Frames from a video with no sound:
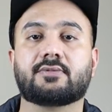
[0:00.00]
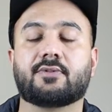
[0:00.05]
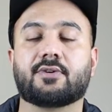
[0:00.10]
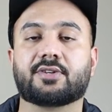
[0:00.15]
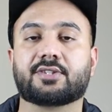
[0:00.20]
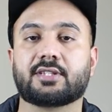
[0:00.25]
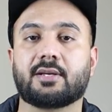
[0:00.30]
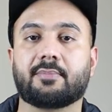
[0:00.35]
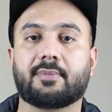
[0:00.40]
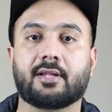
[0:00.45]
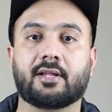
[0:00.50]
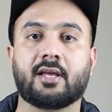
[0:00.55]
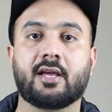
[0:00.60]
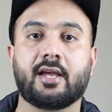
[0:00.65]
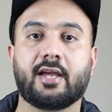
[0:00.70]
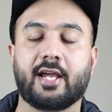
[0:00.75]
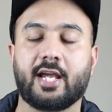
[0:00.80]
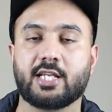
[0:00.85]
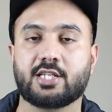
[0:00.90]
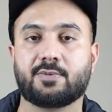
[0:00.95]
For example,
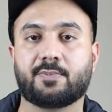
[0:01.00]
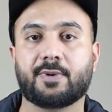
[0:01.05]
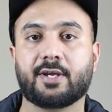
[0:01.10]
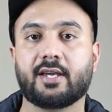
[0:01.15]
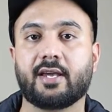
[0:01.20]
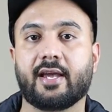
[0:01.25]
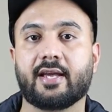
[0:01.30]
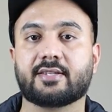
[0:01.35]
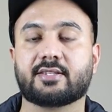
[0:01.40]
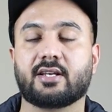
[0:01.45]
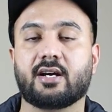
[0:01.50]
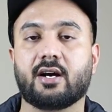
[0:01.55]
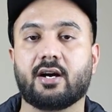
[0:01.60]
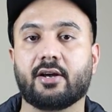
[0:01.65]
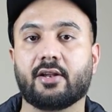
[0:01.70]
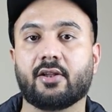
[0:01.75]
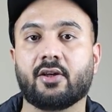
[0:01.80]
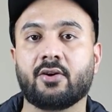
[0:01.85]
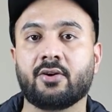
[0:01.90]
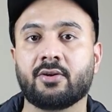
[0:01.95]
HP has
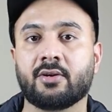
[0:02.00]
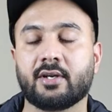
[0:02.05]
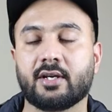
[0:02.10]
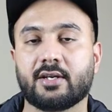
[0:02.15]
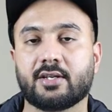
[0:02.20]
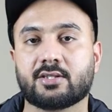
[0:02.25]
ILO.